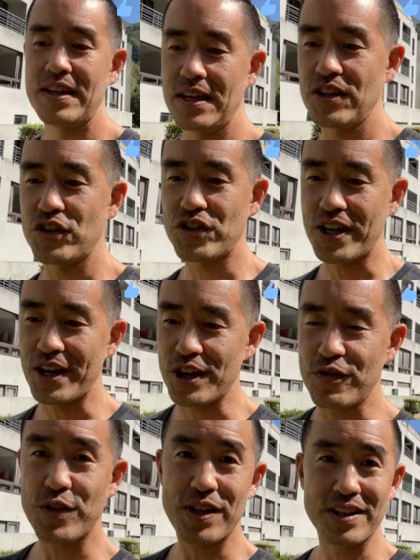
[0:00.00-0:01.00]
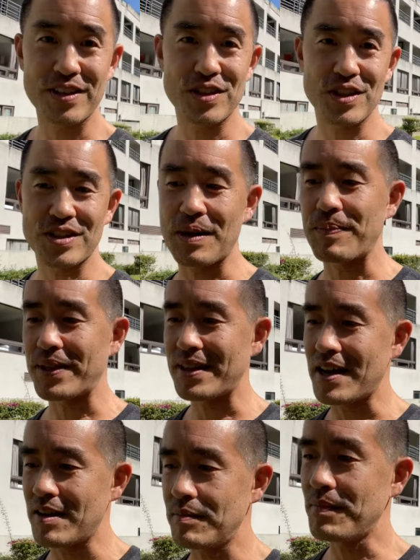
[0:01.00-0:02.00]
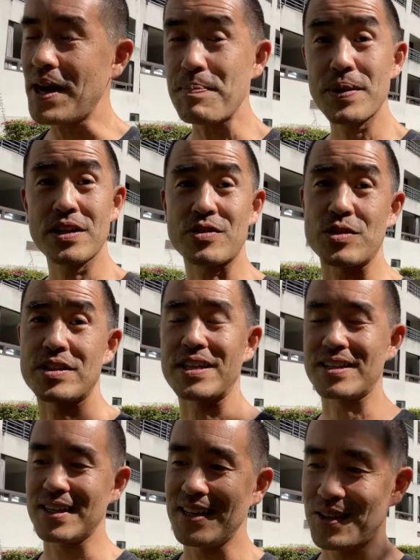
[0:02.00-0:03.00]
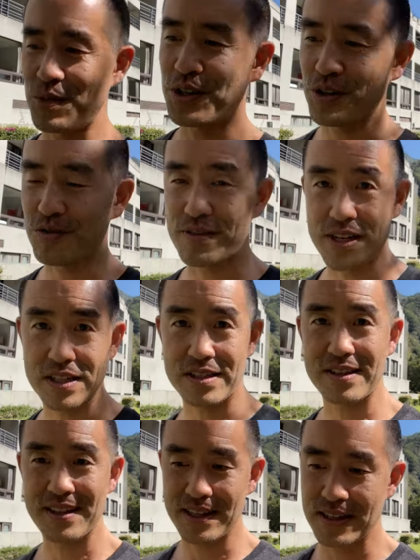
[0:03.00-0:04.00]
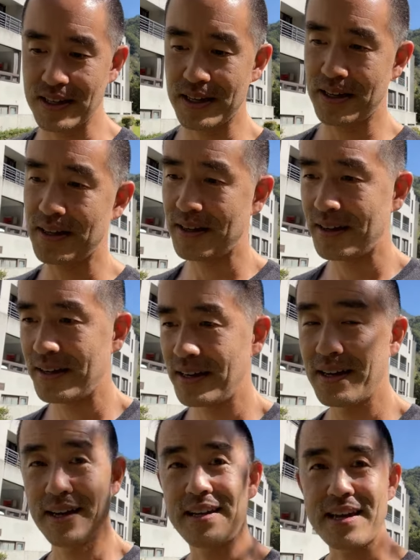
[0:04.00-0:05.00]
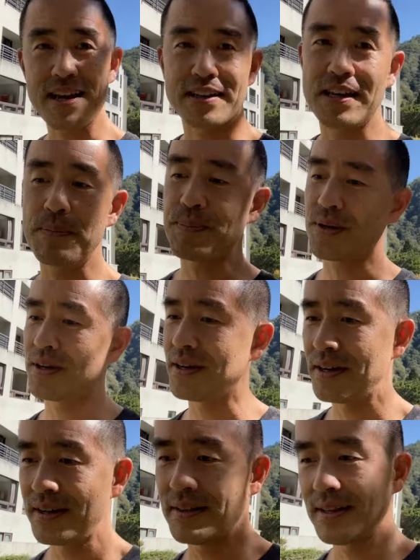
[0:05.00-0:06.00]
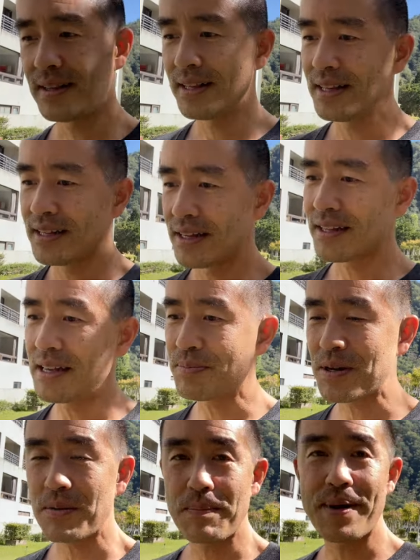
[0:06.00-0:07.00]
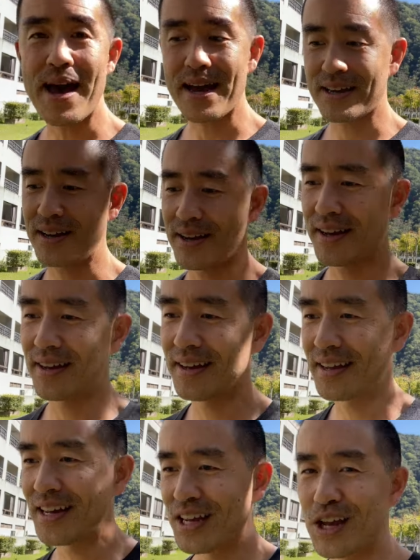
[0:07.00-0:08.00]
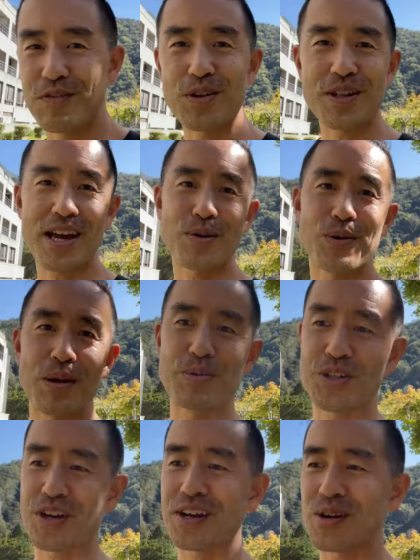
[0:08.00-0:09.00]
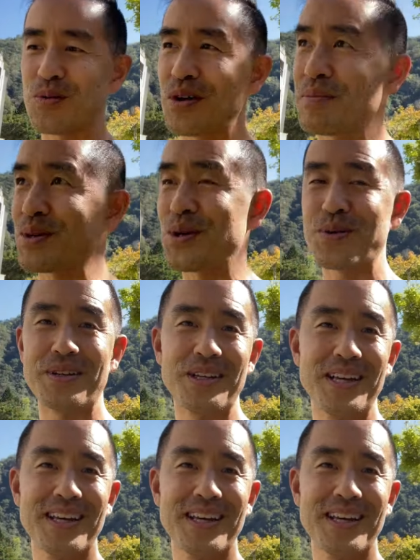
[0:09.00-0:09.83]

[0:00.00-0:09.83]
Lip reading: Share if you think this is something that might be interesting to one of your friends. And yeah, keep coming back if you like what I'm sharing, where I'm going